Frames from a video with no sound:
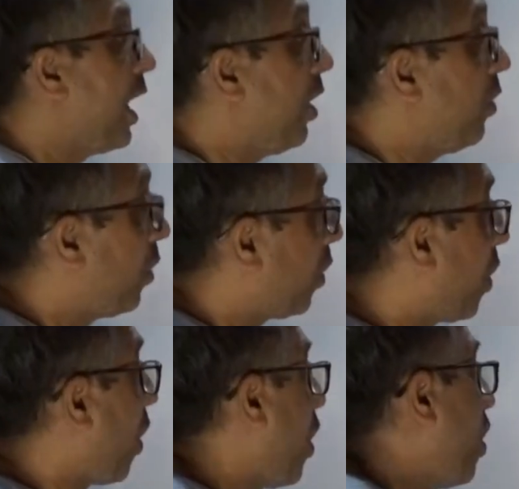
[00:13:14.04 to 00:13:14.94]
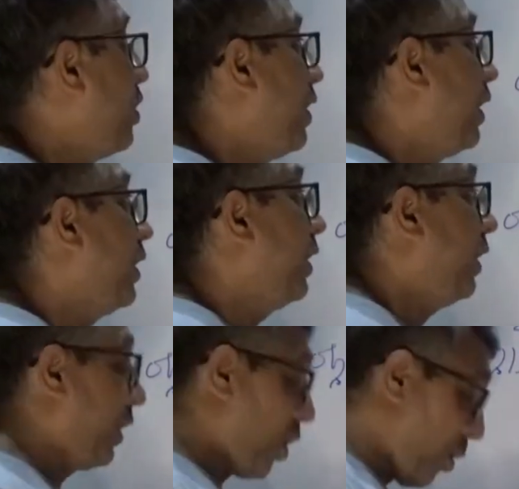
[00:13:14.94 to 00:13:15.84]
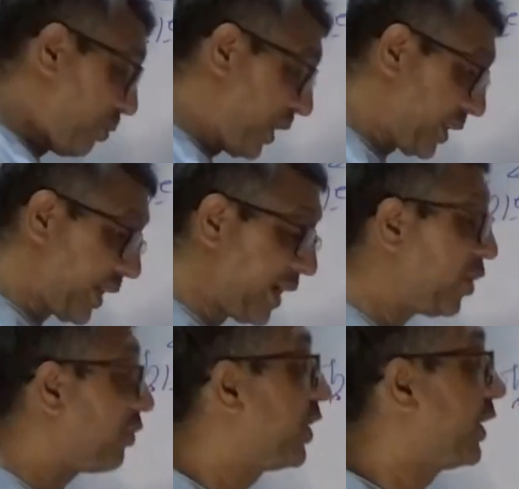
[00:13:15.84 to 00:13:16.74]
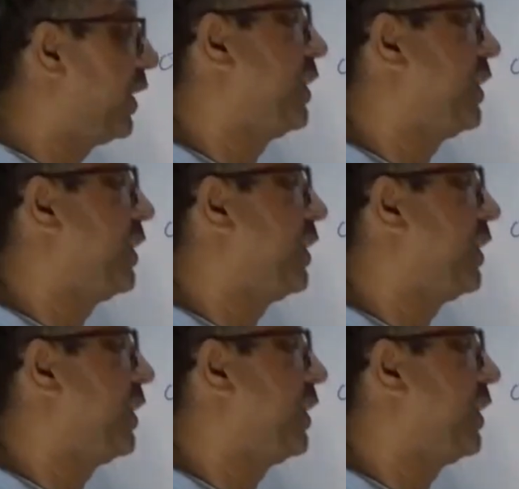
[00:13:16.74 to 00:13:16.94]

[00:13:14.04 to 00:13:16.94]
now on the object side of